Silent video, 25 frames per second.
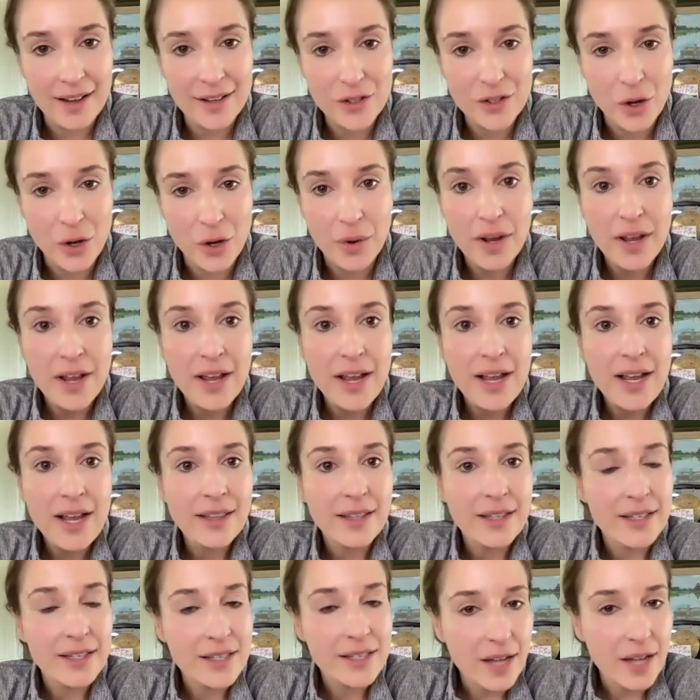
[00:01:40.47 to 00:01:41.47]
So
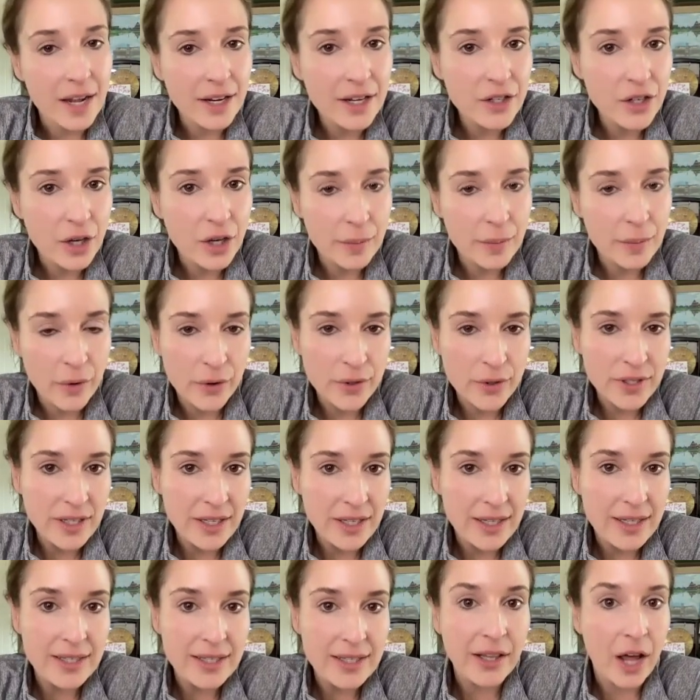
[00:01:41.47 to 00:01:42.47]
the studies are mostly
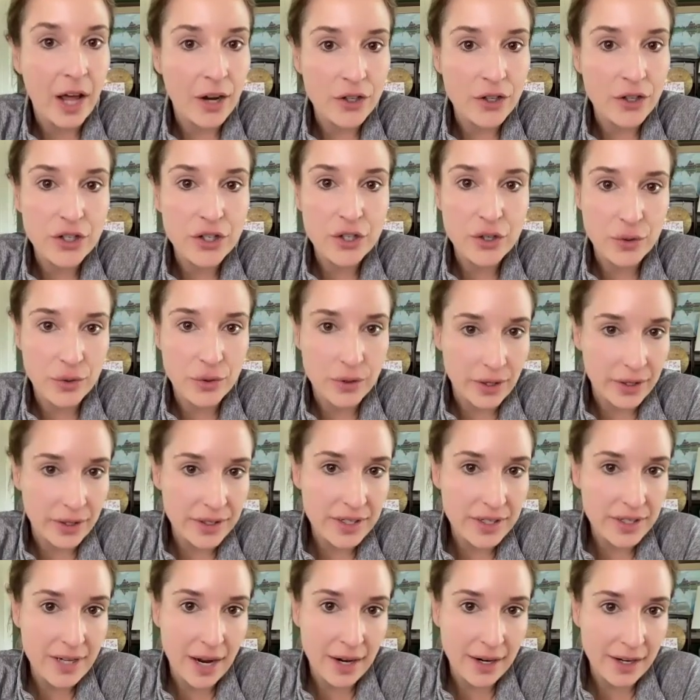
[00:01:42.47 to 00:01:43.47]
these longitudinal
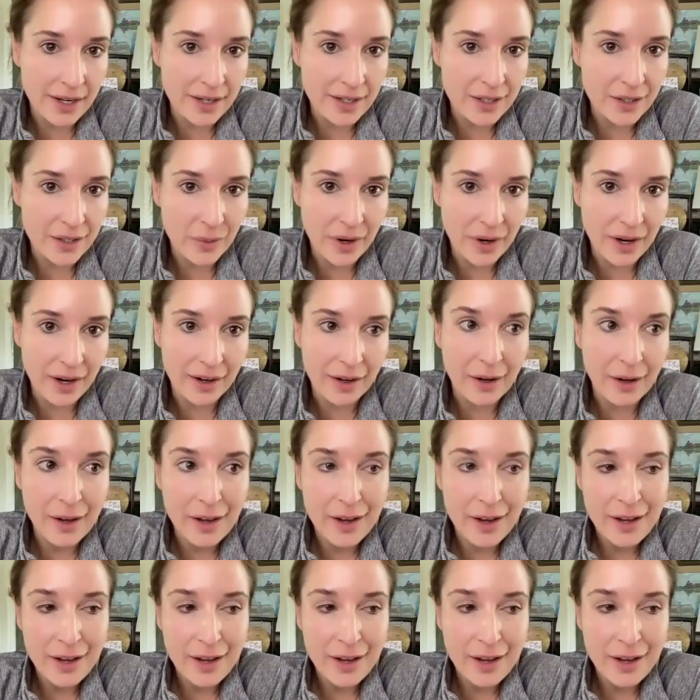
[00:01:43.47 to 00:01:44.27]
studies where,